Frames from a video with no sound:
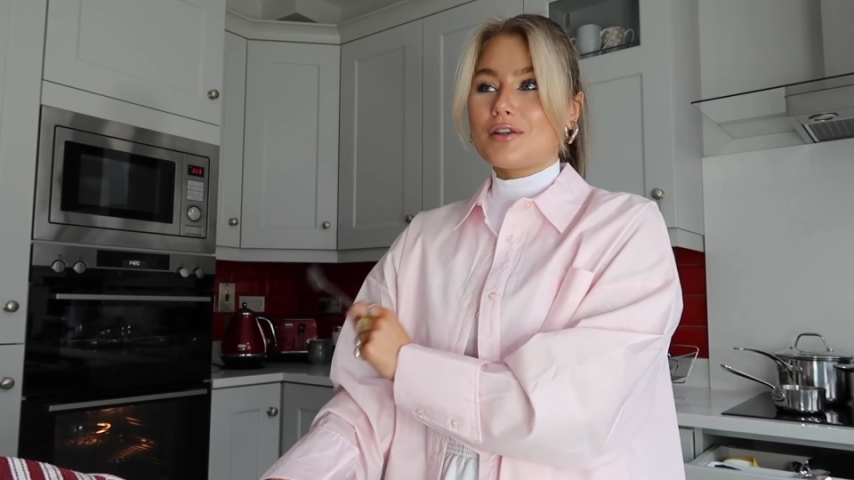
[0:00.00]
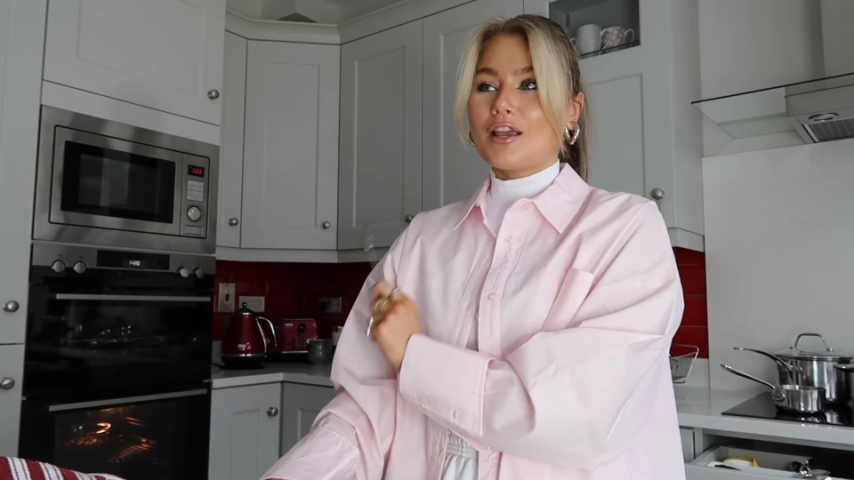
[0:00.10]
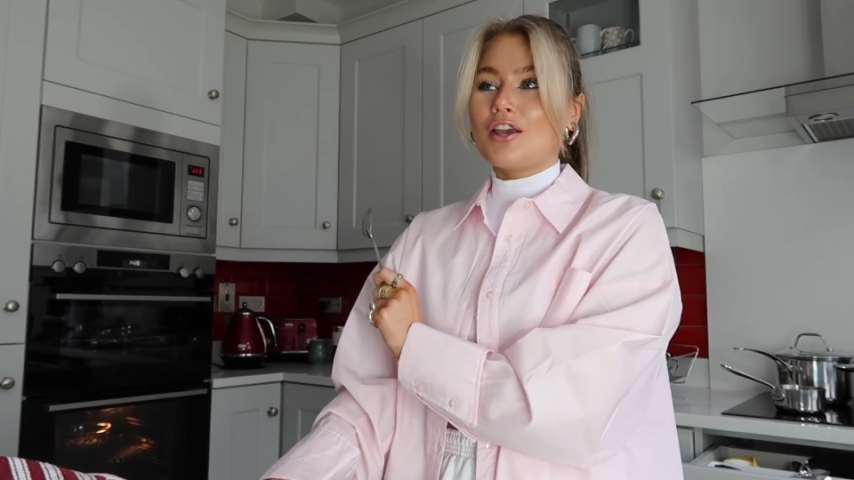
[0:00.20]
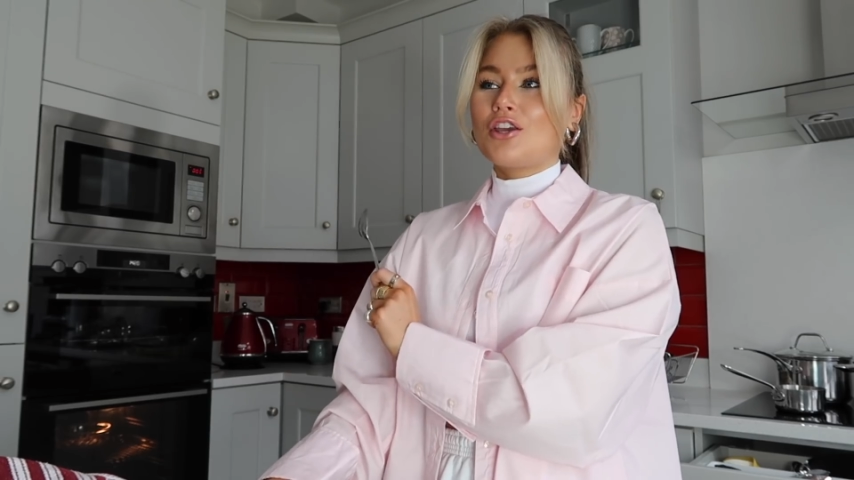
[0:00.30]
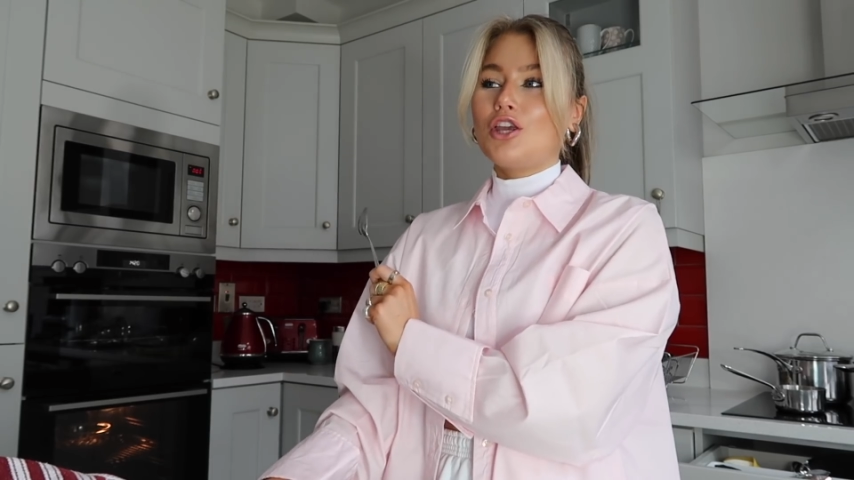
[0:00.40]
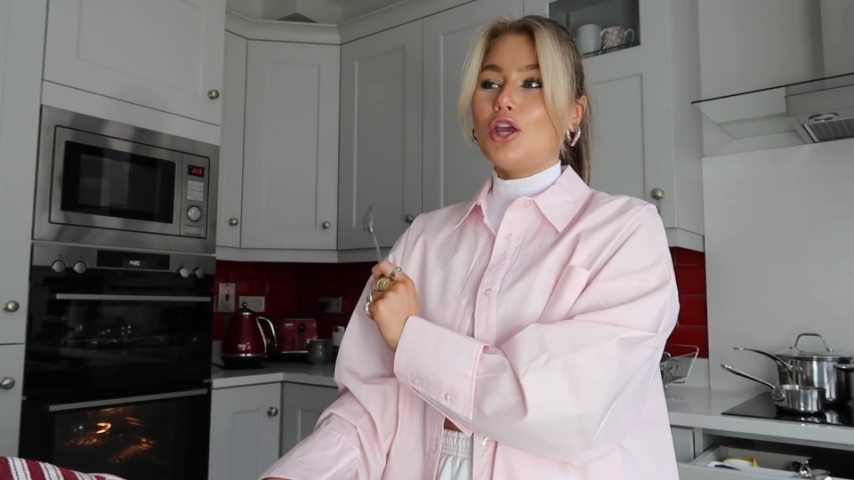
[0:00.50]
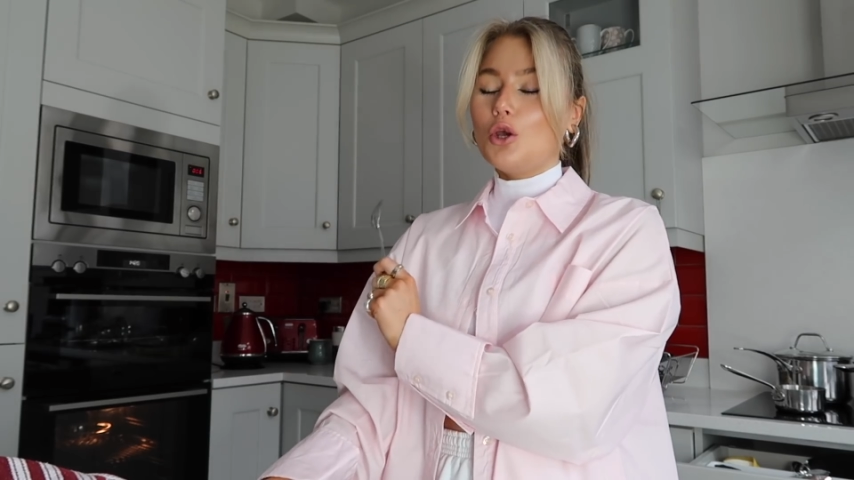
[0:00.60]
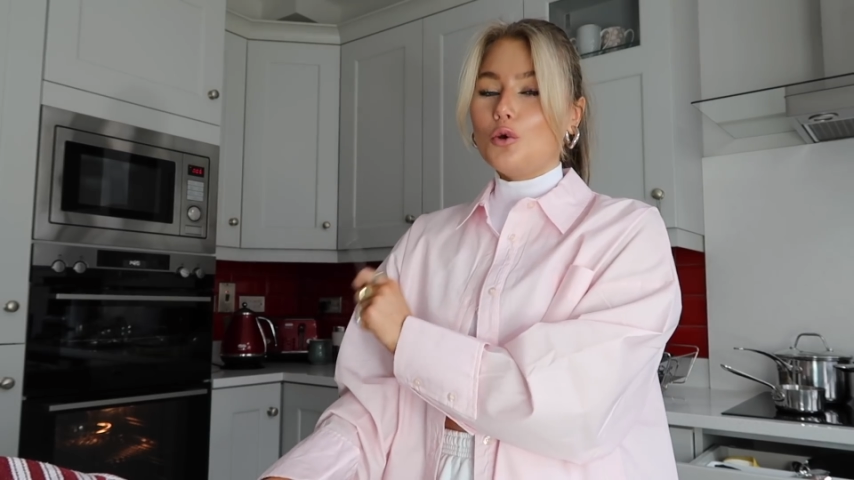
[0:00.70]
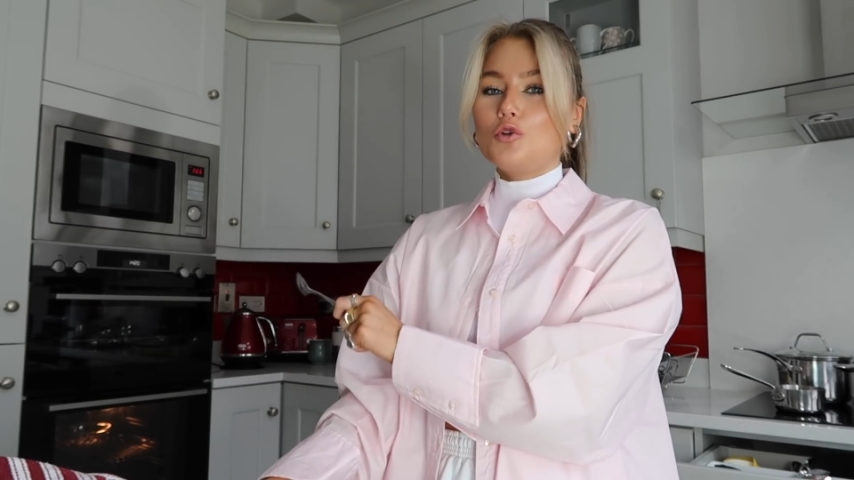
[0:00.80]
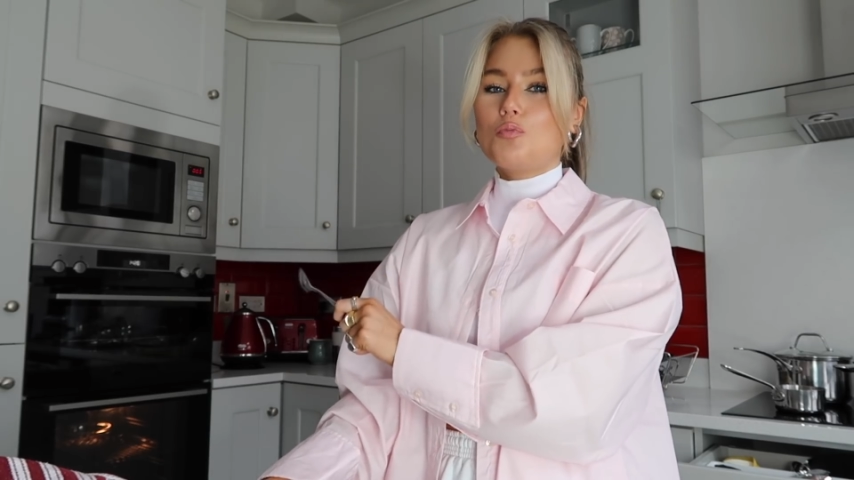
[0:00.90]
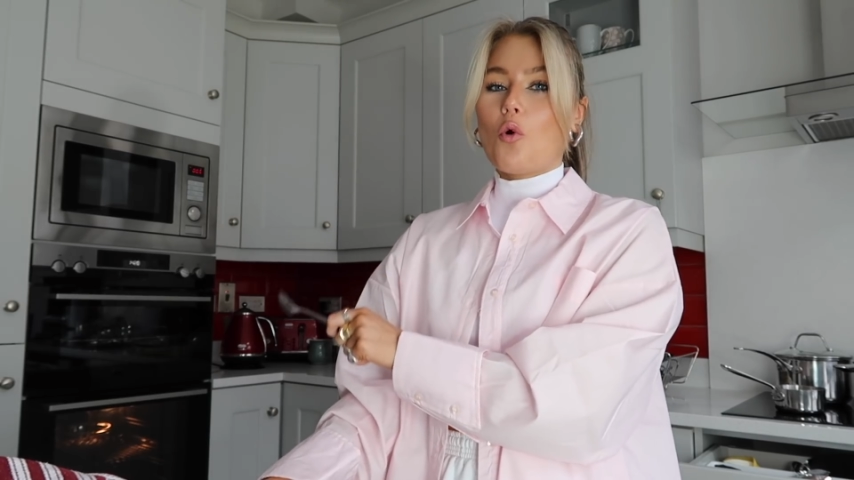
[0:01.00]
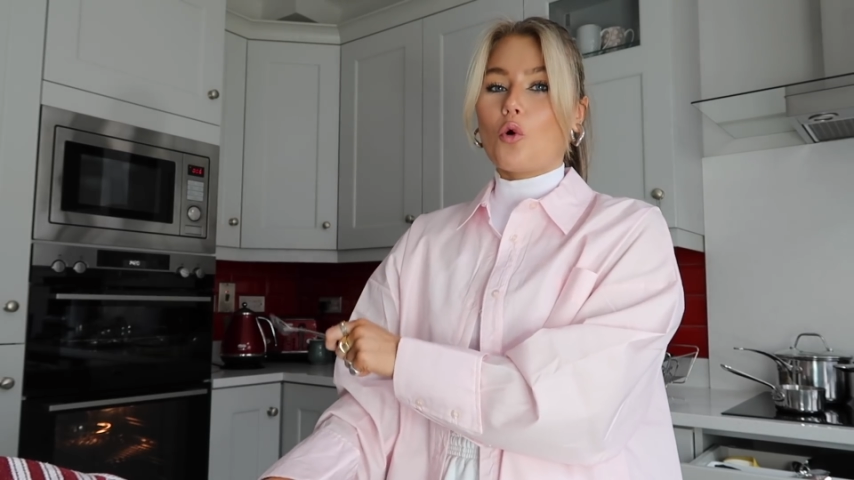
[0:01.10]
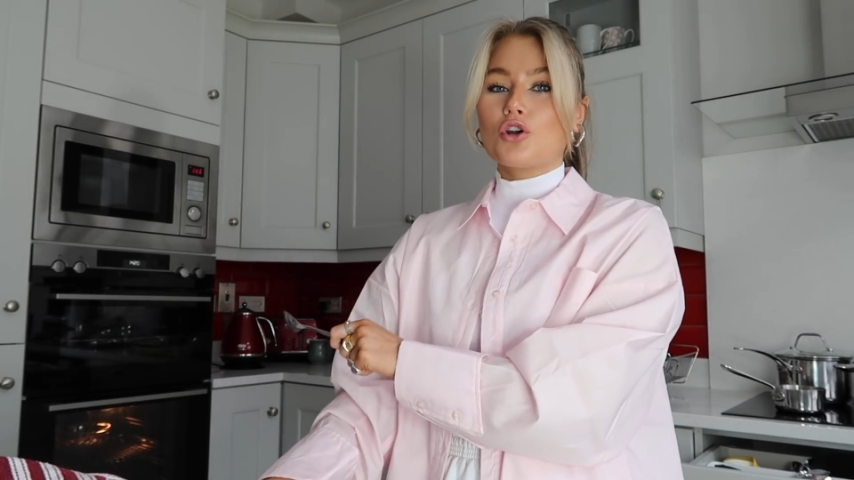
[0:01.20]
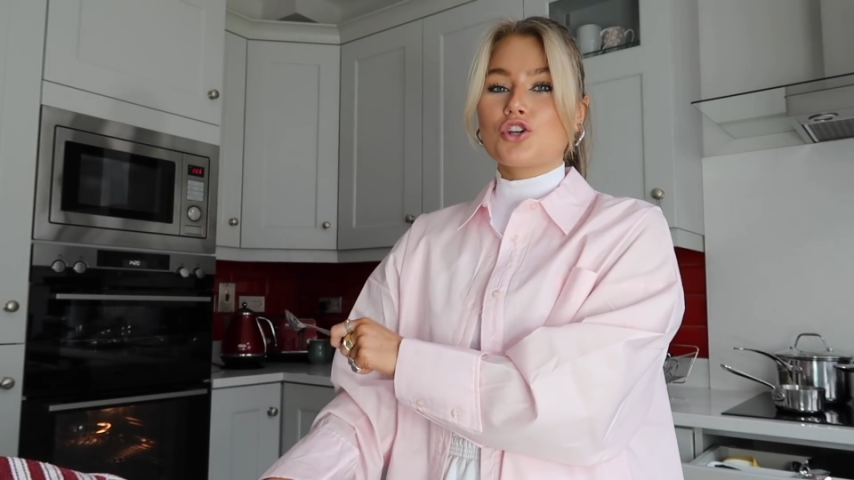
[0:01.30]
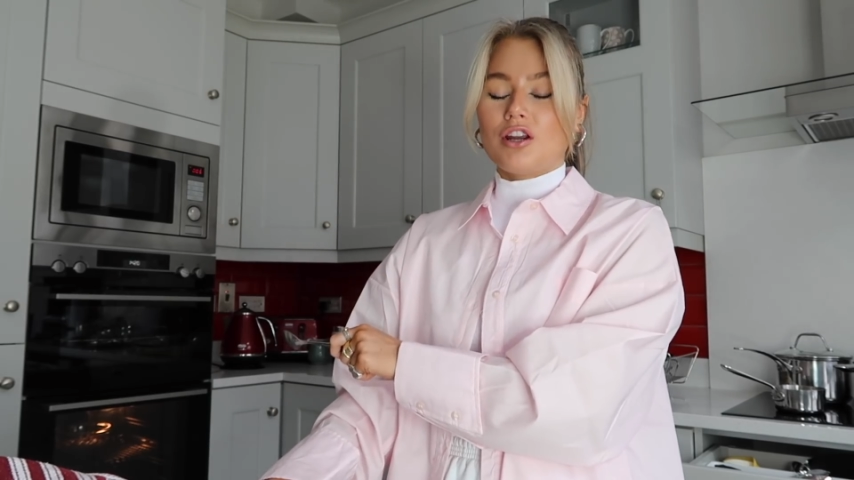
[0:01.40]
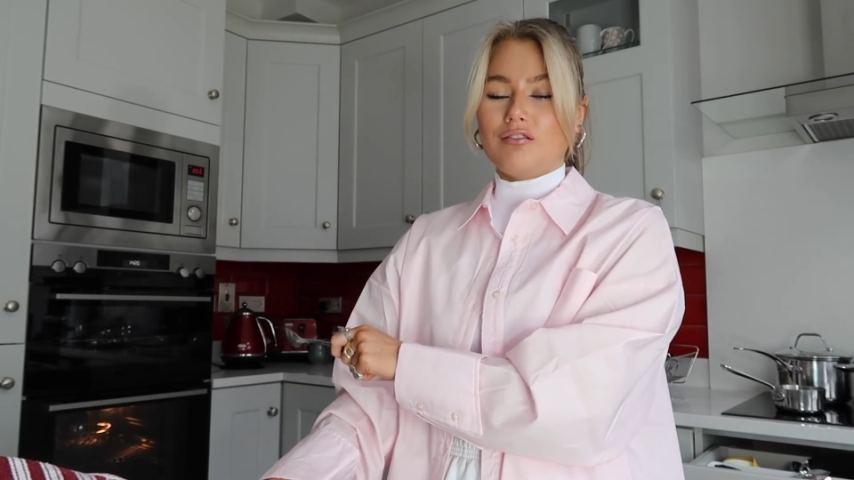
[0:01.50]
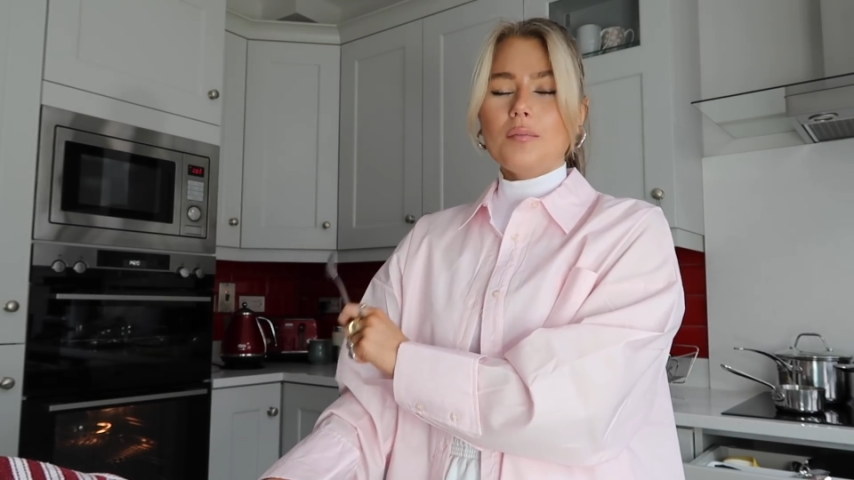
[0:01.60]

like a huge portion.